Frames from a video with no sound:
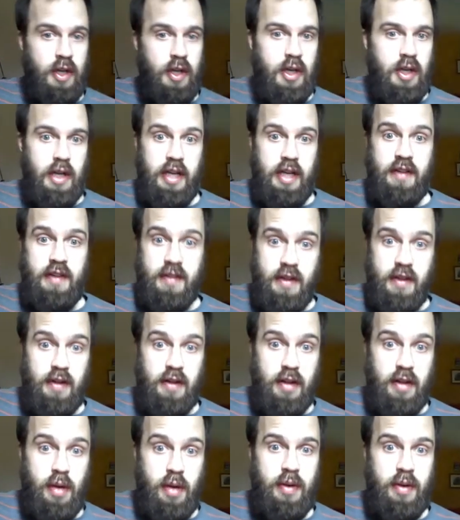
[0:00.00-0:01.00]
It's still
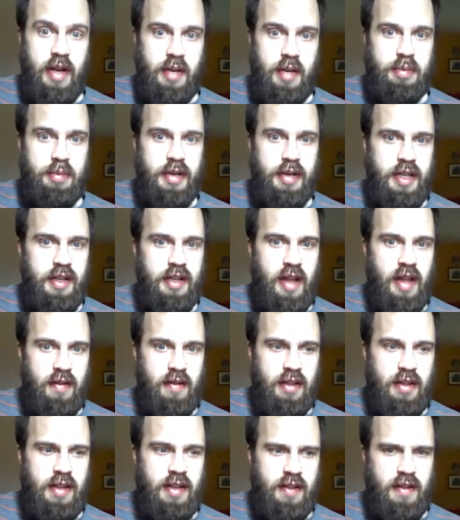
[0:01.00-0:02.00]
going at a pretty good level.
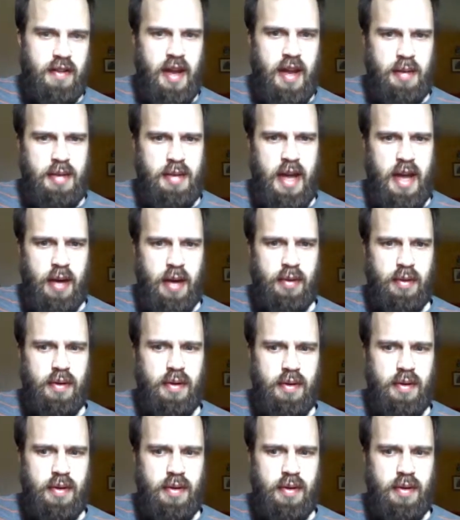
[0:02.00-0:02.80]
It's tamed down,